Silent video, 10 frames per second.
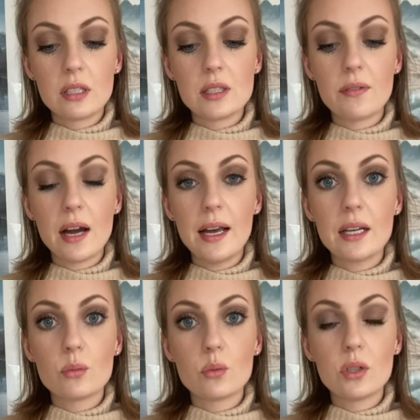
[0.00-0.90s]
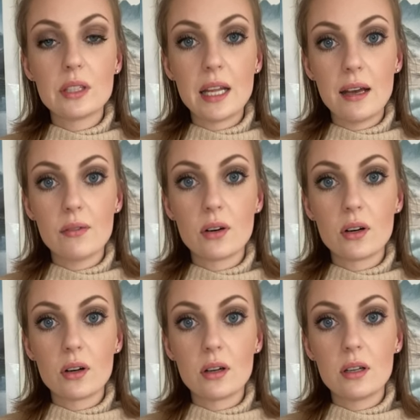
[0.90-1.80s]
divine will
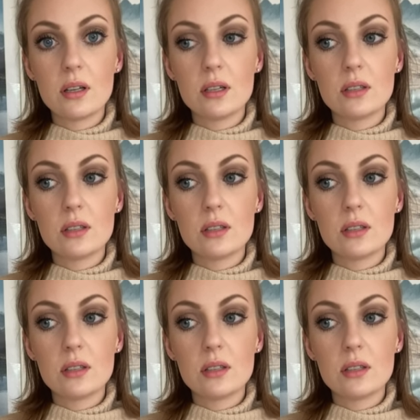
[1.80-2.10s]
never